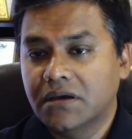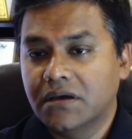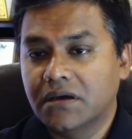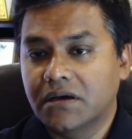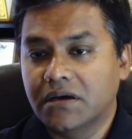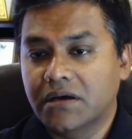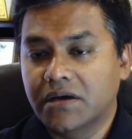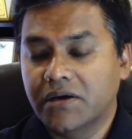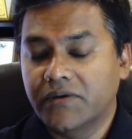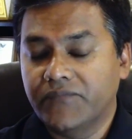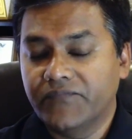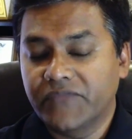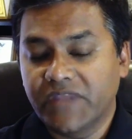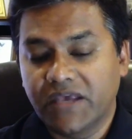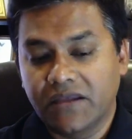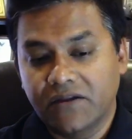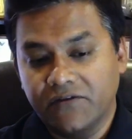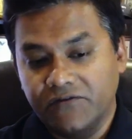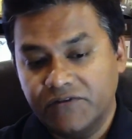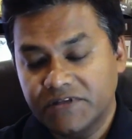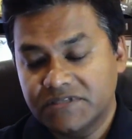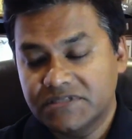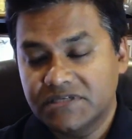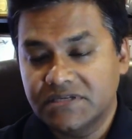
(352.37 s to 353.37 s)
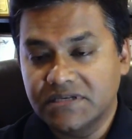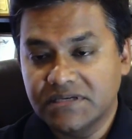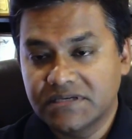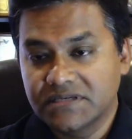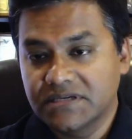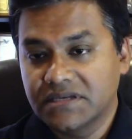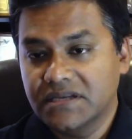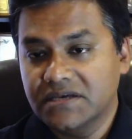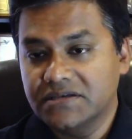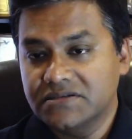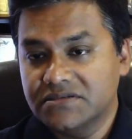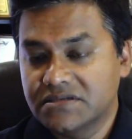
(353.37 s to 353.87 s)
um, and if it's a
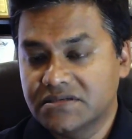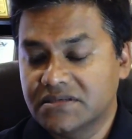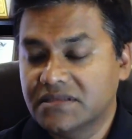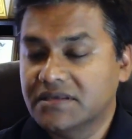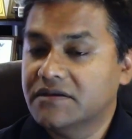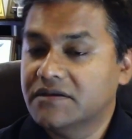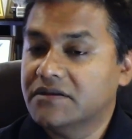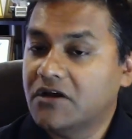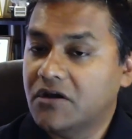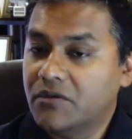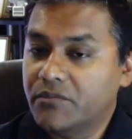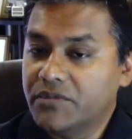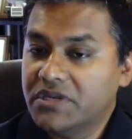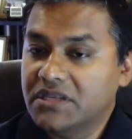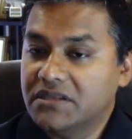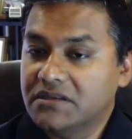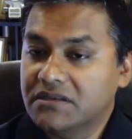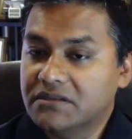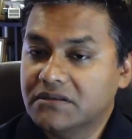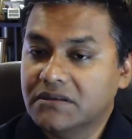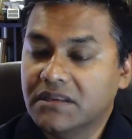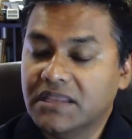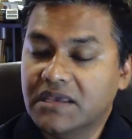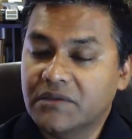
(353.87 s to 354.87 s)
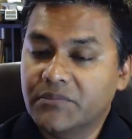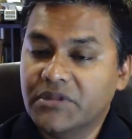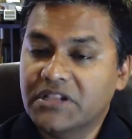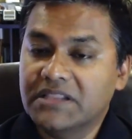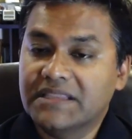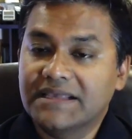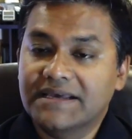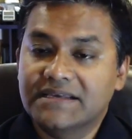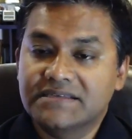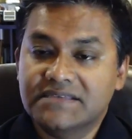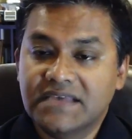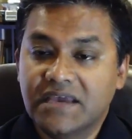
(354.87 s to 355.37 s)
diesel engine, they're normally
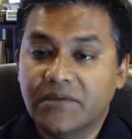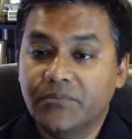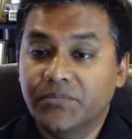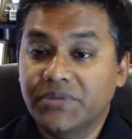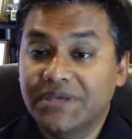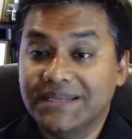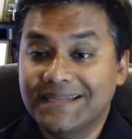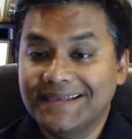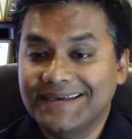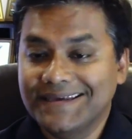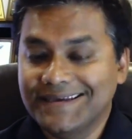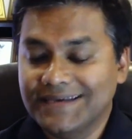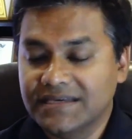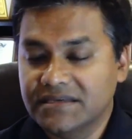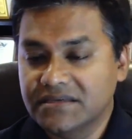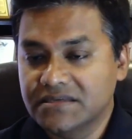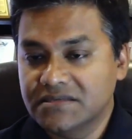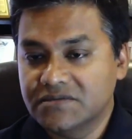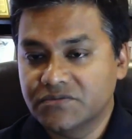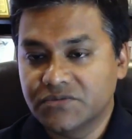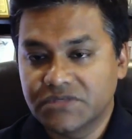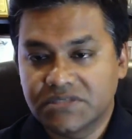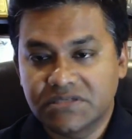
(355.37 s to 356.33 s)
labeled as MPDEs,